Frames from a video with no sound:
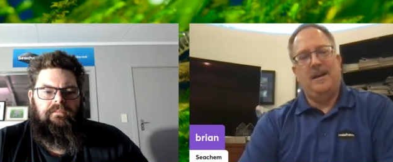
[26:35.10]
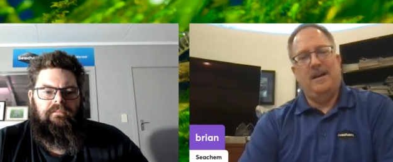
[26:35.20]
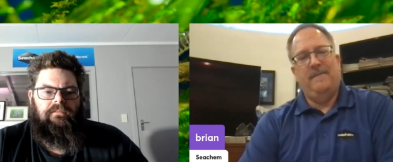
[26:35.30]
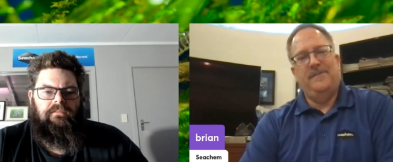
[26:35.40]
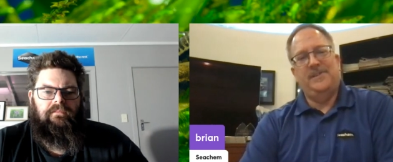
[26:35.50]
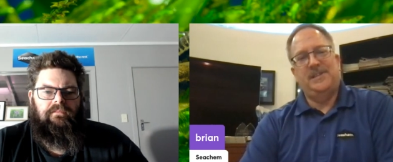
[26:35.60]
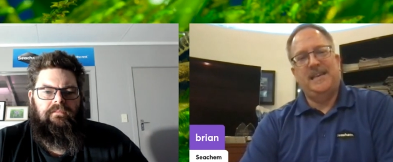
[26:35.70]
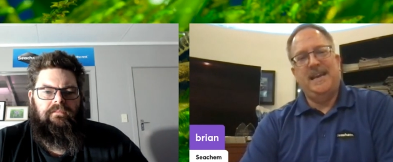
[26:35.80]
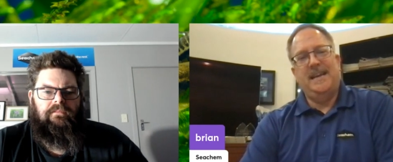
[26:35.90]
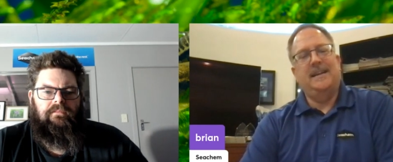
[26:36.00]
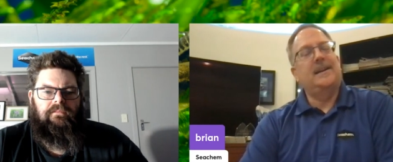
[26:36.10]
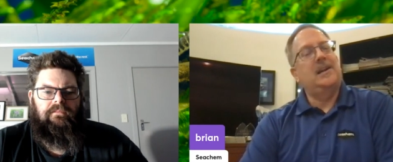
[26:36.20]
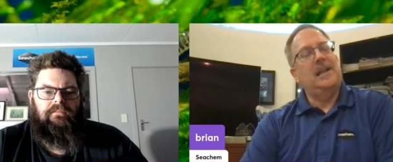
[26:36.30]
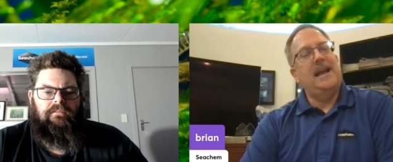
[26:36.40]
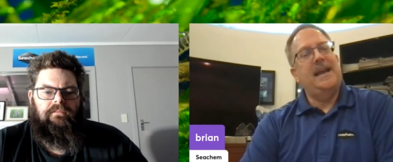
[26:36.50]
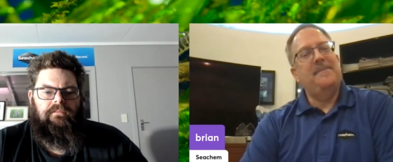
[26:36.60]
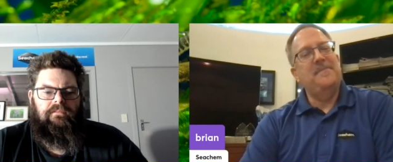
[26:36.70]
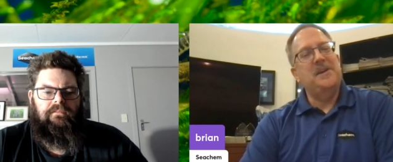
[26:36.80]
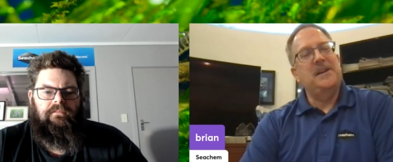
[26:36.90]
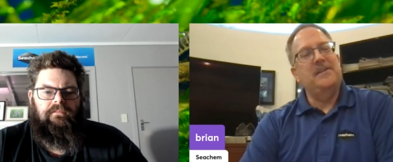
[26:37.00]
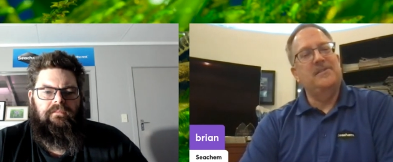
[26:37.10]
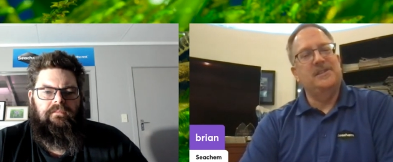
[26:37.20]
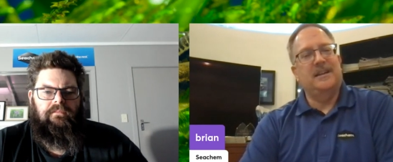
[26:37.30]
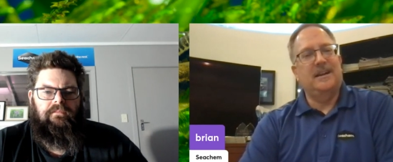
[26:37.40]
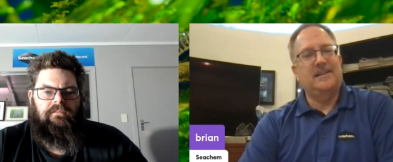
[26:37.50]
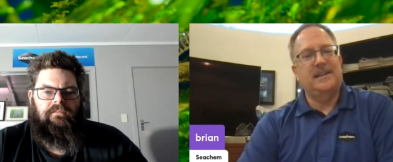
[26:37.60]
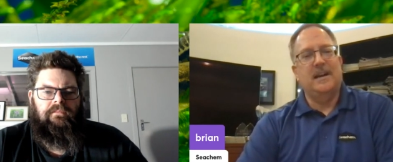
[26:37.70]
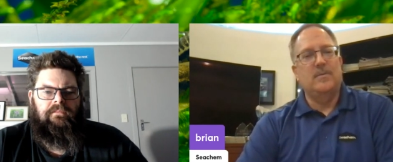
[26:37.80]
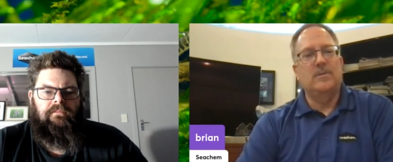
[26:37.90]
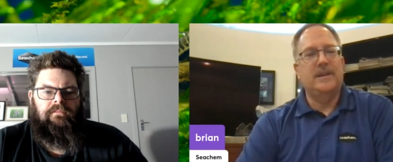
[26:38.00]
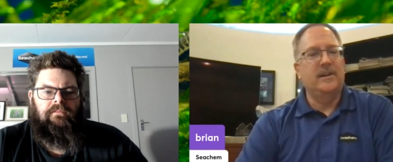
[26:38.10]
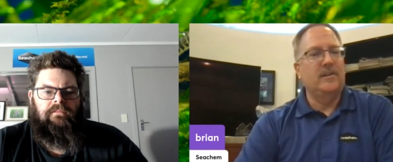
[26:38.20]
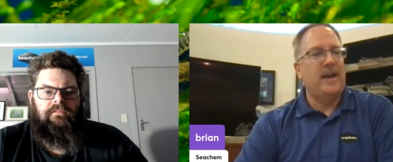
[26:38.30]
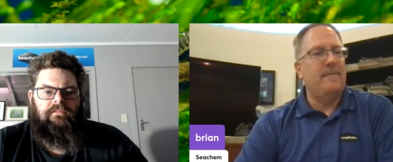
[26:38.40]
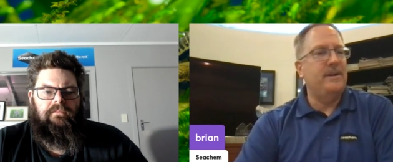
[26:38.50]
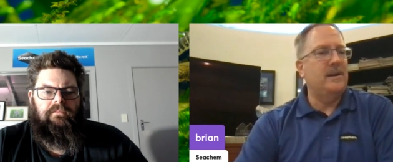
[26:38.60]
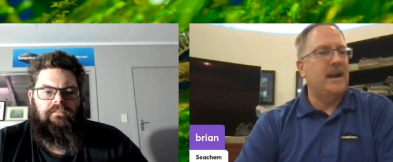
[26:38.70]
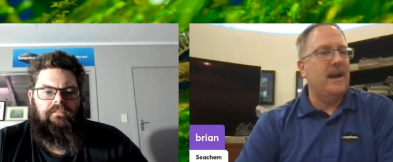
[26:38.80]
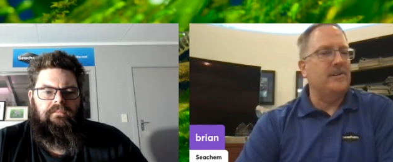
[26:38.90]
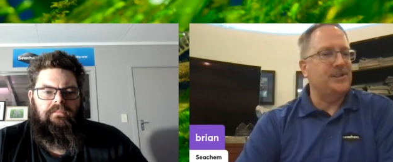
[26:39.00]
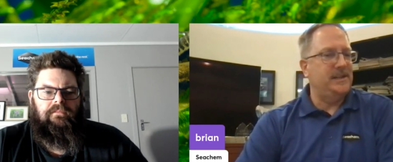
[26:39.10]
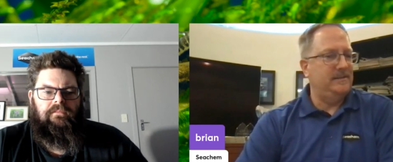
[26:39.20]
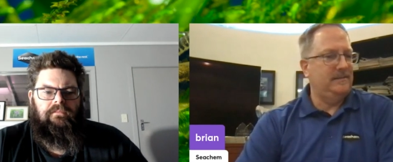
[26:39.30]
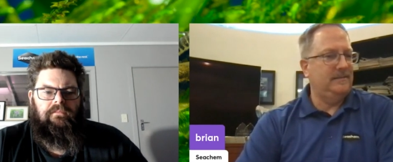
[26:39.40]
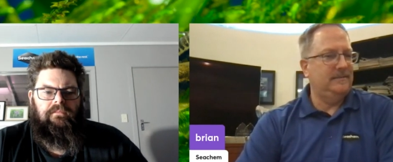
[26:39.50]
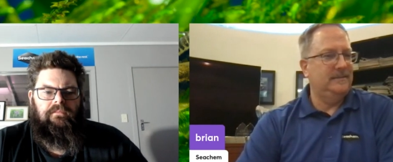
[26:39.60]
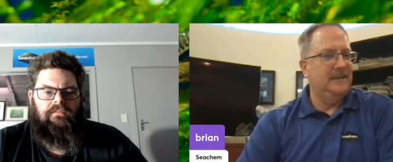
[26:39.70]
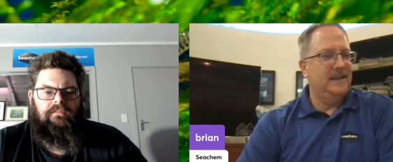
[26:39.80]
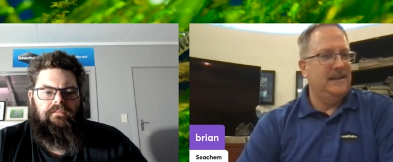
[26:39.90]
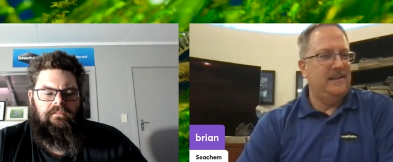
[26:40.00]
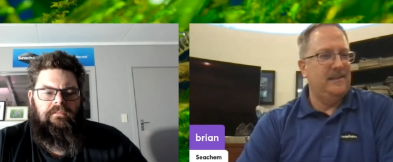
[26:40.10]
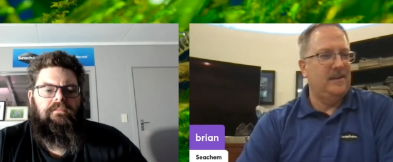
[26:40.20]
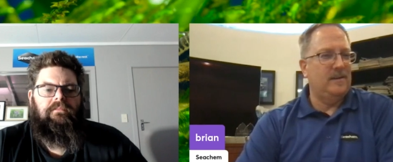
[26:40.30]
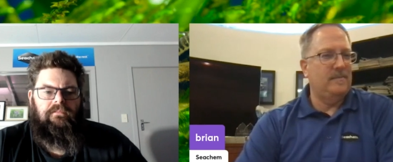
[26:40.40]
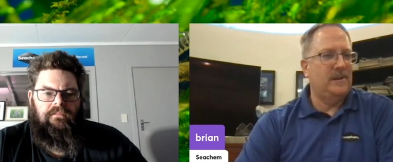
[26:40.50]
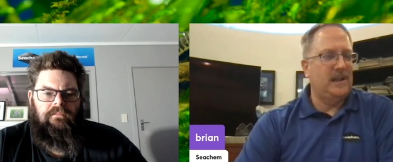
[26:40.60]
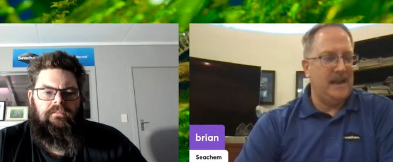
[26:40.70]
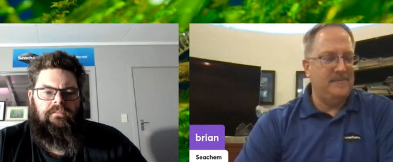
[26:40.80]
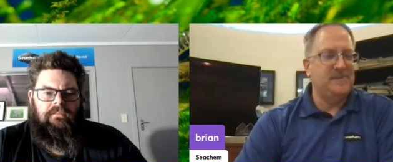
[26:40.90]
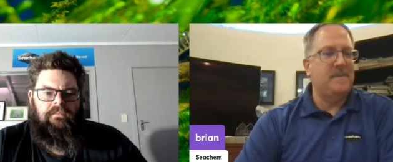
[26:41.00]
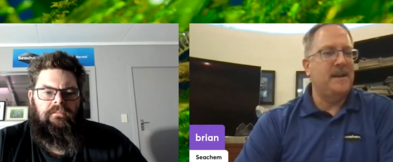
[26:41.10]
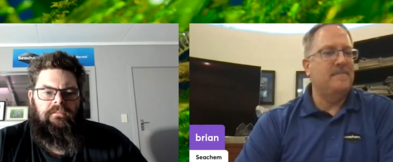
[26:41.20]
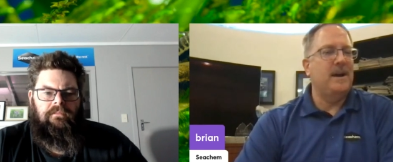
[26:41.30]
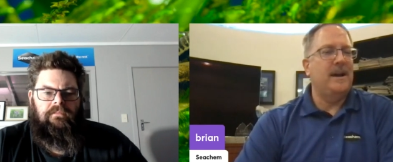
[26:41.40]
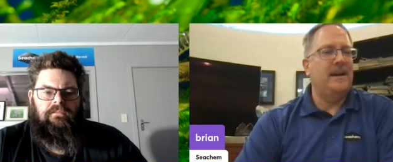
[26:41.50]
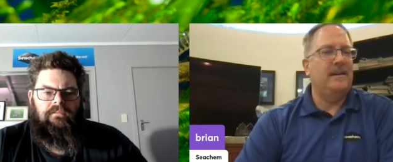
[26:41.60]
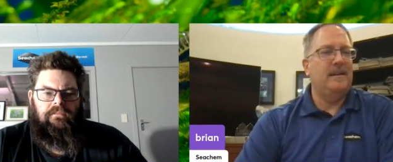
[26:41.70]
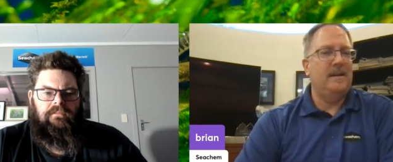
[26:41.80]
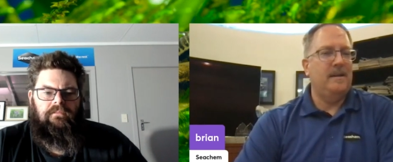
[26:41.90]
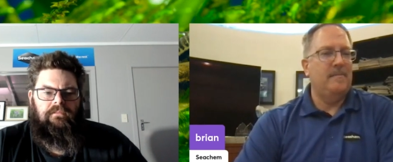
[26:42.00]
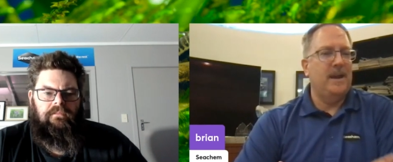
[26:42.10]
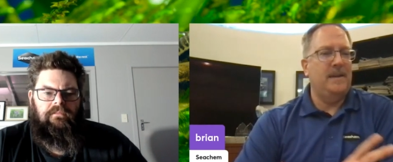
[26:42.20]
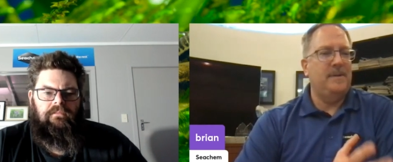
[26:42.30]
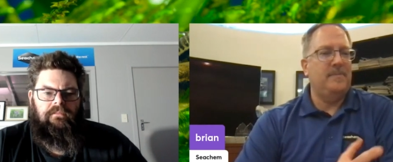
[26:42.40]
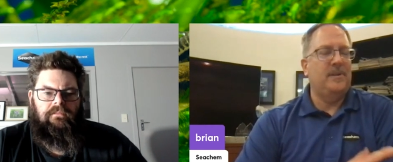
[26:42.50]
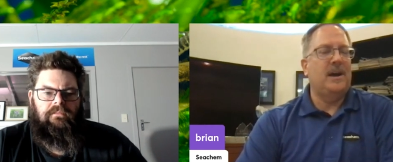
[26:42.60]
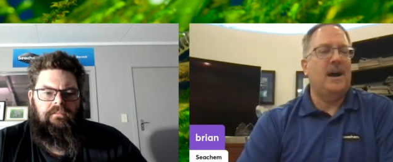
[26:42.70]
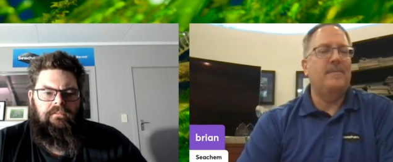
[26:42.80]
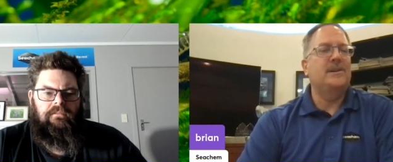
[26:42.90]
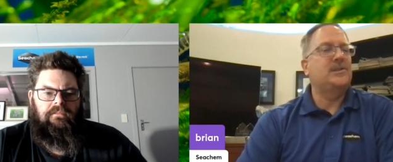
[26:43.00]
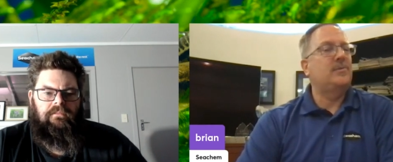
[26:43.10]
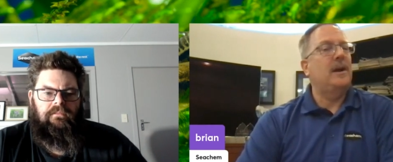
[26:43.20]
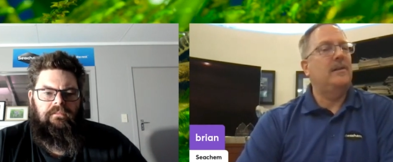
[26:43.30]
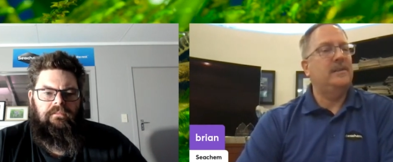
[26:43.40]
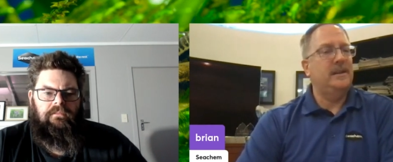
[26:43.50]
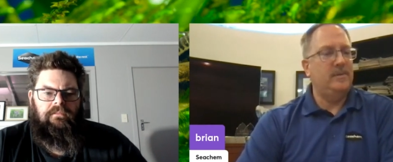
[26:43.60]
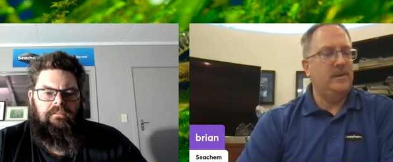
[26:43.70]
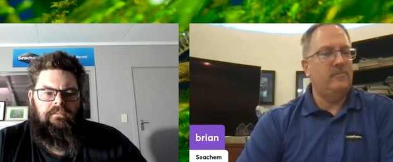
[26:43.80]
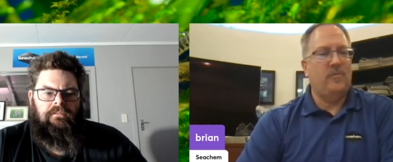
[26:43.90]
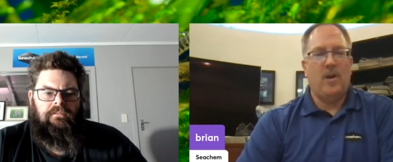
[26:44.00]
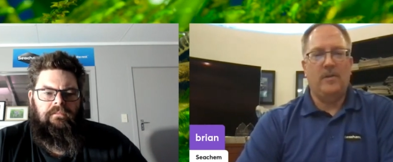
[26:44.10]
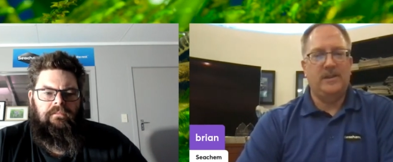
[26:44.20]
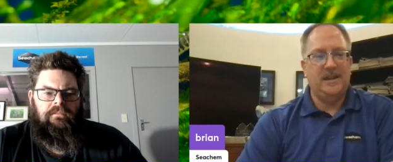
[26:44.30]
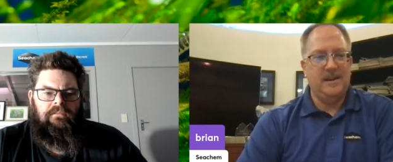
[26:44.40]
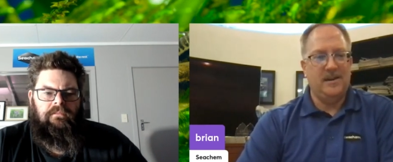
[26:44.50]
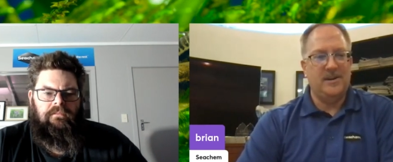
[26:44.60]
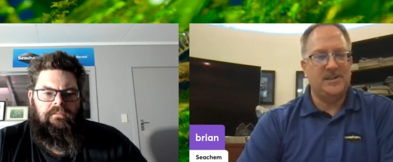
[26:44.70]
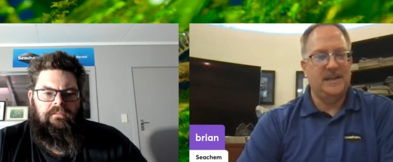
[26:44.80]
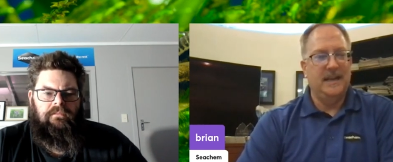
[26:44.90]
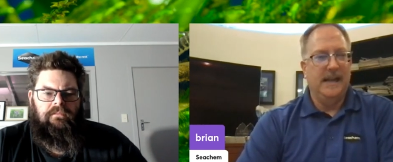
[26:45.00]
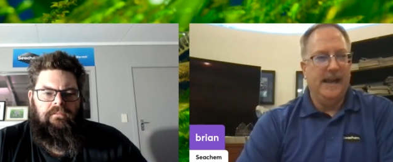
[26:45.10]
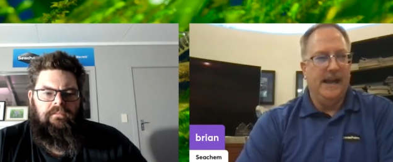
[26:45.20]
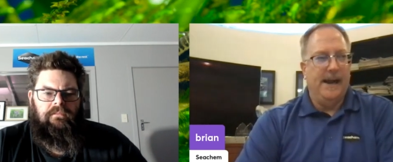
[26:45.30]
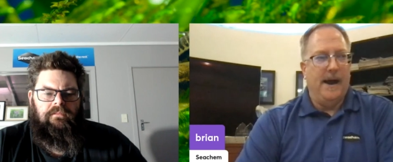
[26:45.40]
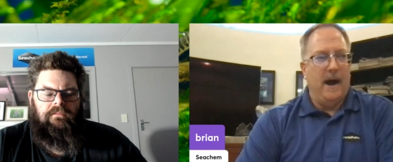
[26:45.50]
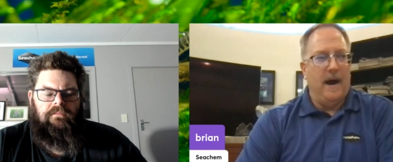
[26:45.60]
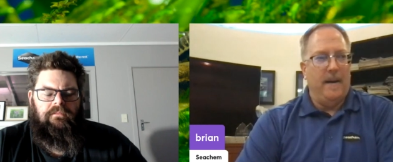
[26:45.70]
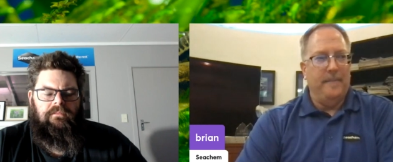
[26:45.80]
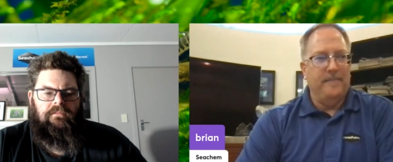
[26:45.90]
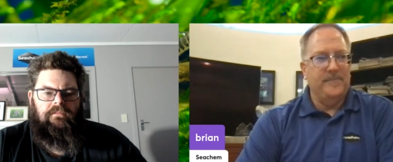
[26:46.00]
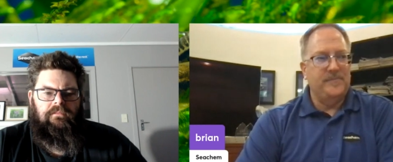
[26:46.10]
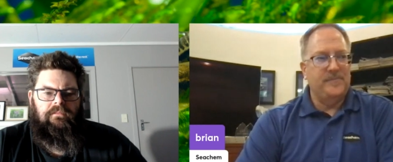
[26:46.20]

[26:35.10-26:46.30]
Speaker 1: have seen claim that using Excel will kill that beard algae. Their are claims made by many people in the hobbies throughout the throughout the years. Um,